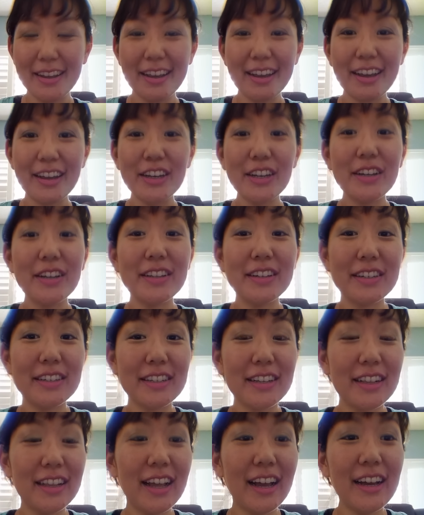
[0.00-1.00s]
I know
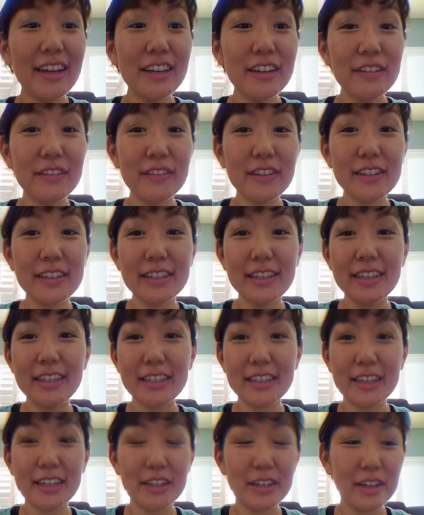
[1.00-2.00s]
there's a lot of
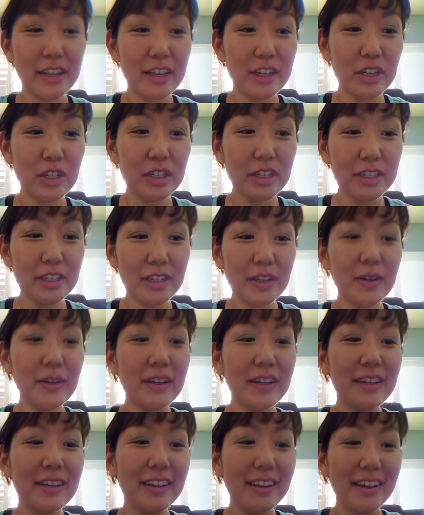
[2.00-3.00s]
intense and energies
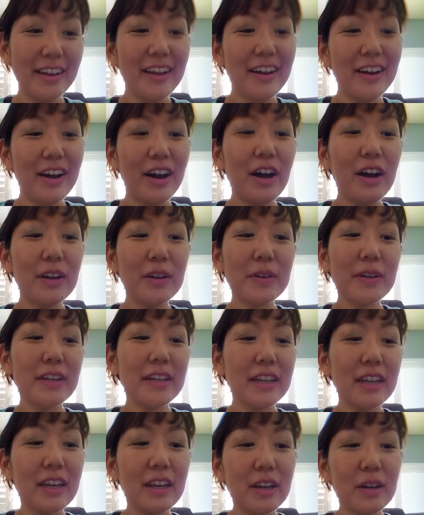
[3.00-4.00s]
going on right
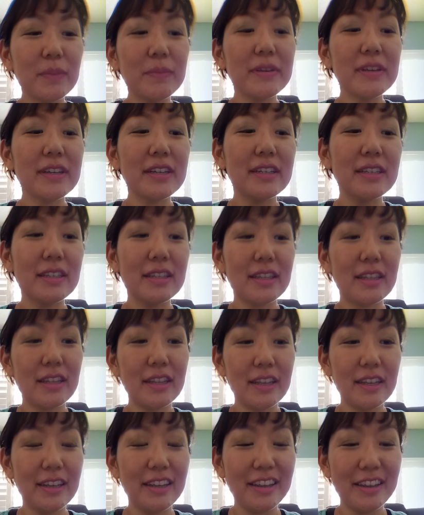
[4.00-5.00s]
now because
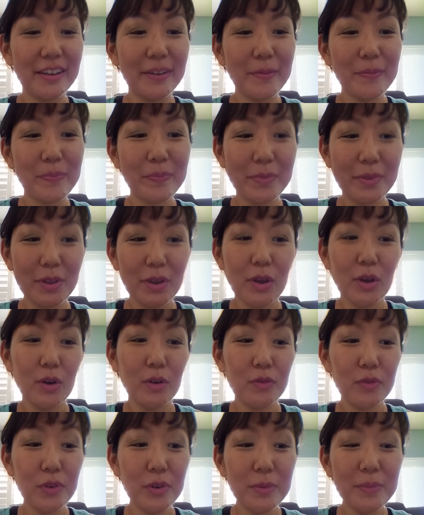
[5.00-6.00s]
the
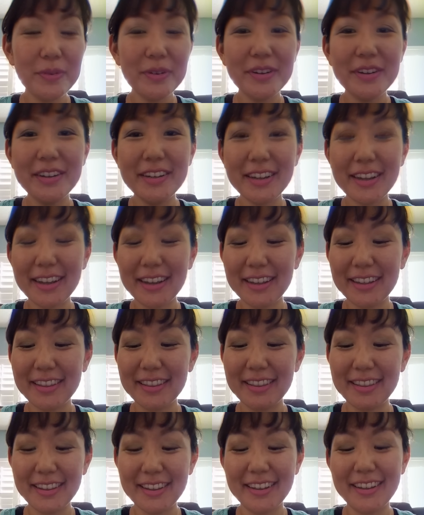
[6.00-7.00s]
full moon
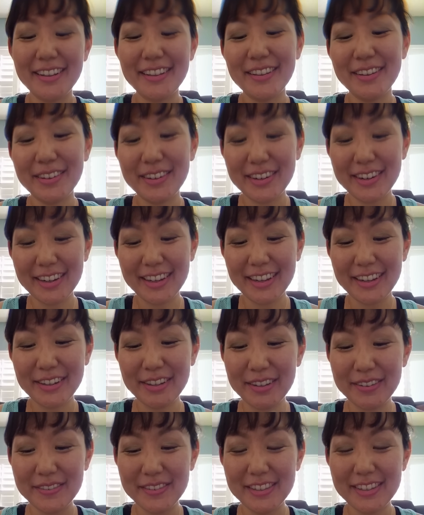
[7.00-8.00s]
and the lunar
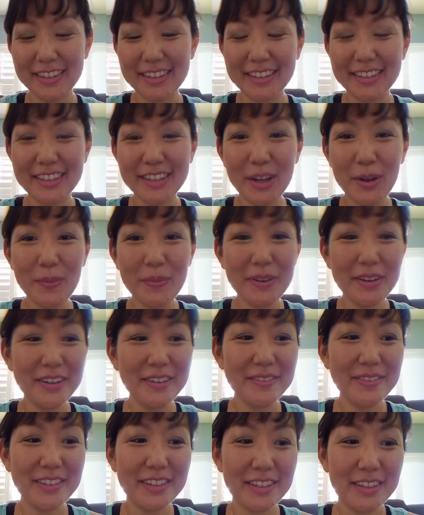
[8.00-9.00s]
eclipse is coming
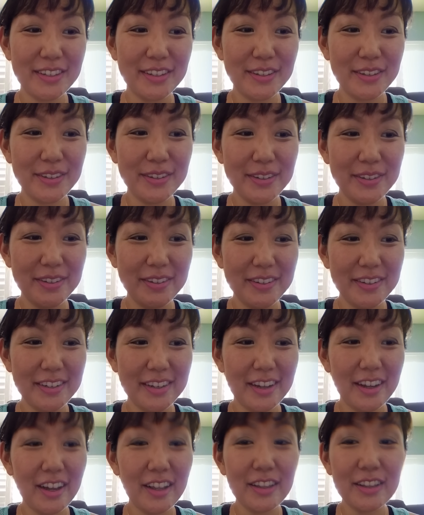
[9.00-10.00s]
up soon
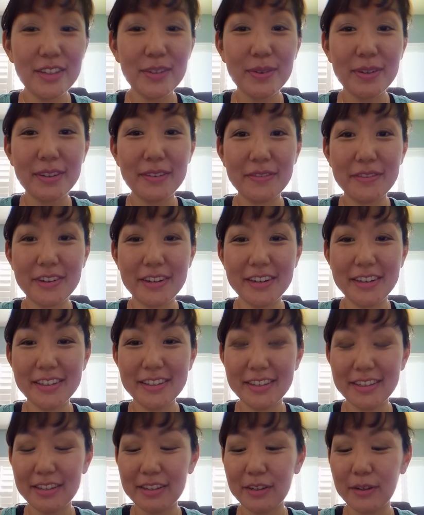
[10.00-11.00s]
on the 21st.
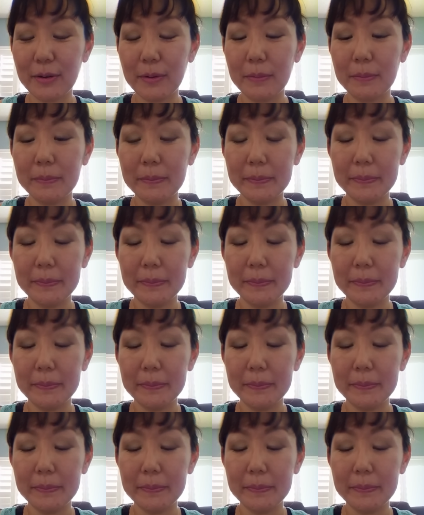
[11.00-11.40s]
So